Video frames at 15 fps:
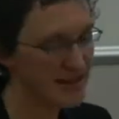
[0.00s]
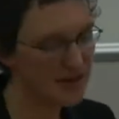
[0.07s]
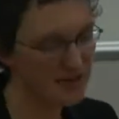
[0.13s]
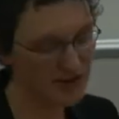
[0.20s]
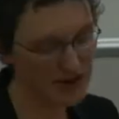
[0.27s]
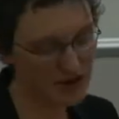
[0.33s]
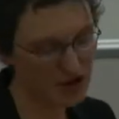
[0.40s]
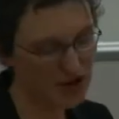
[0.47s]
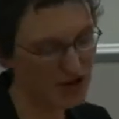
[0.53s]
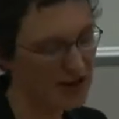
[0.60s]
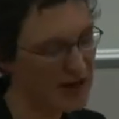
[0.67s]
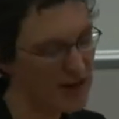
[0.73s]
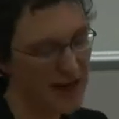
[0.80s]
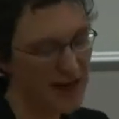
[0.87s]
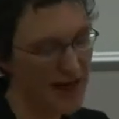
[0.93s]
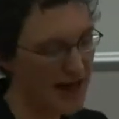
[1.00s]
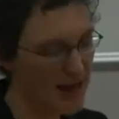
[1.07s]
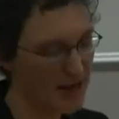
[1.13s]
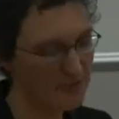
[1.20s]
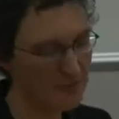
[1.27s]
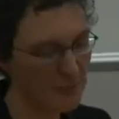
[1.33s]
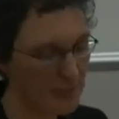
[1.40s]
innovation
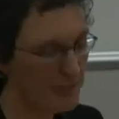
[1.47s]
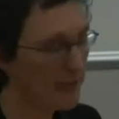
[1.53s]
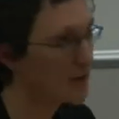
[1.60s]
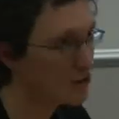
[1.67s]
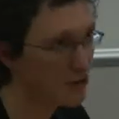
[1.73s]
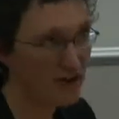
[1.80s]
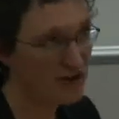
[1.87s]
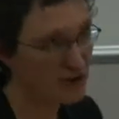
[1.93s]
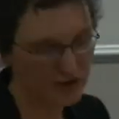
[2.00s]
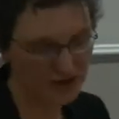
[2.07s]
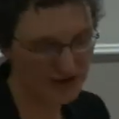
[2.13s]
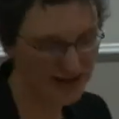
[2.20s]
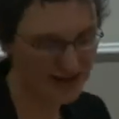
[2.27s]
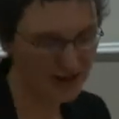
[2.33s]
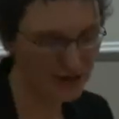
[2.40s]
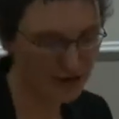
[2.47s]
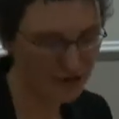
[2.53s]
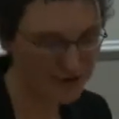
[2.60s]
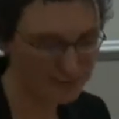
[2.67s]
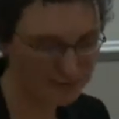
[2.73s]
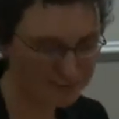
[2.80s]
across other sectors.